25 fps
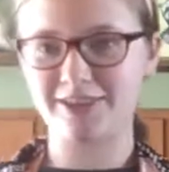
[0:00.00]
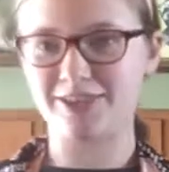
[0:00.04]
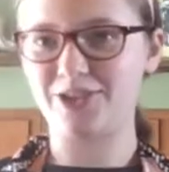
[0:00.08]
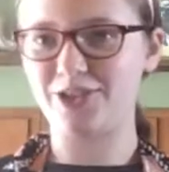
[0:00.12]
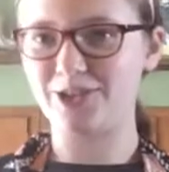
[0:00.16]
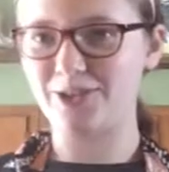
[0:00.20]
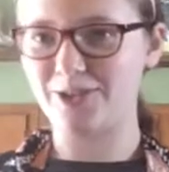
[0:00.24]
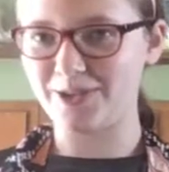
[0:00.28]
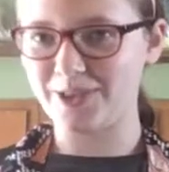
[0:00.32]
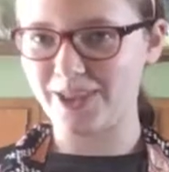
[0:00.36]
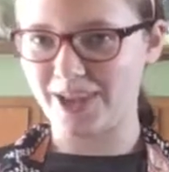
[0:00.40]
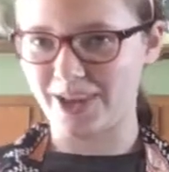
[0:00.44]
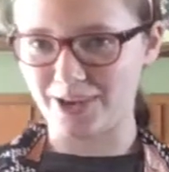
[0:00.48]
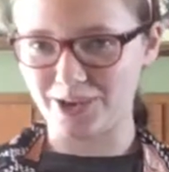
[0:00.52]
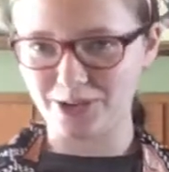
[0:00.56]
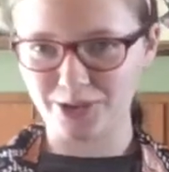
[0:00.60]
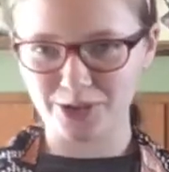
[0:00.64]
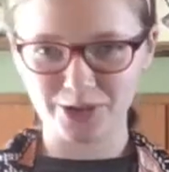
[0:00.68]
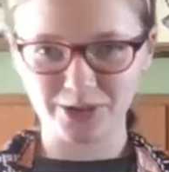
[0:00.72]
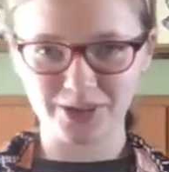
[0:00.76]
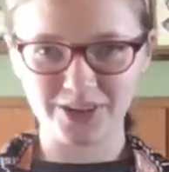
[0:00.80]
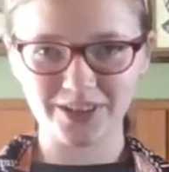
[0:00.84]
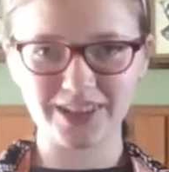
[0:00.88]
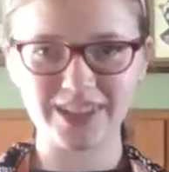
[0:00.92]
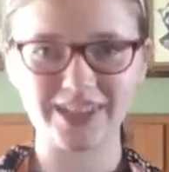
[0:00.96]
until they're
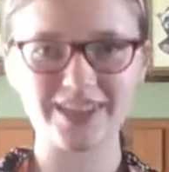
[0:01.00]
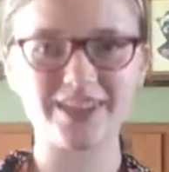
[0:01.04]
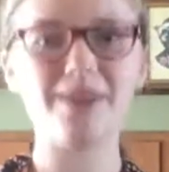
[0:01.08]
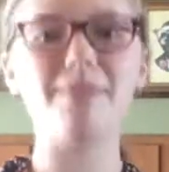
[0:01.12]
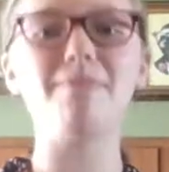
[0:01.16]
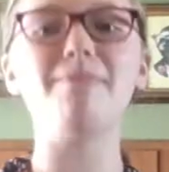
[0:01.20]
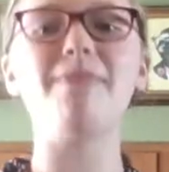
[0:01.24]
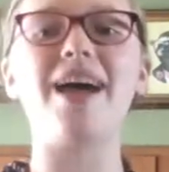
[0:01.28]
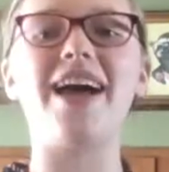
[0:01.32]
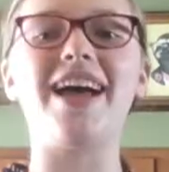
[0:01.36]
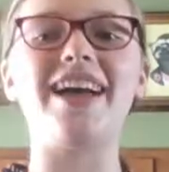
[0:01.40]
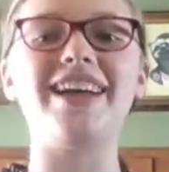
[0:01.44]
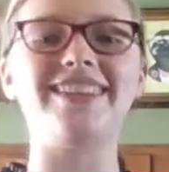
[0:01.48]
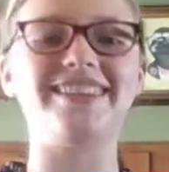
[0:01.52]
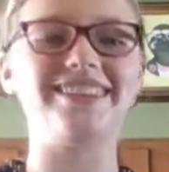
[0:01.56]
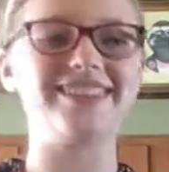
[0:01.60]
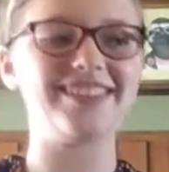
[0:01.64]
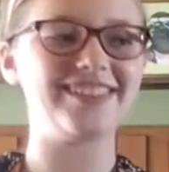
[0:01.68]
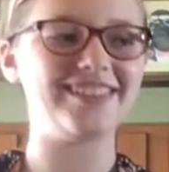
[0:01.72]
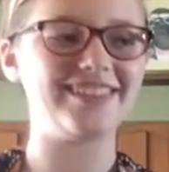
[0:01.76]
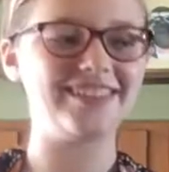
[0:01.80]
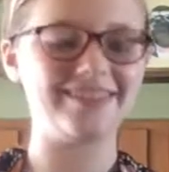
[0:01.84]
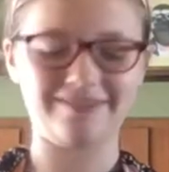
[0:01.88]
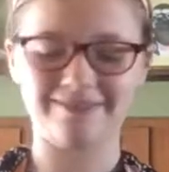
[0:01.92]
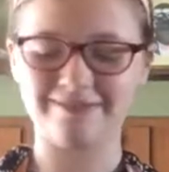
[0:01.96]
thoroughly
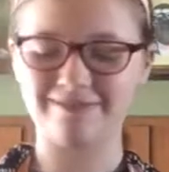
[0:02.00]
combined.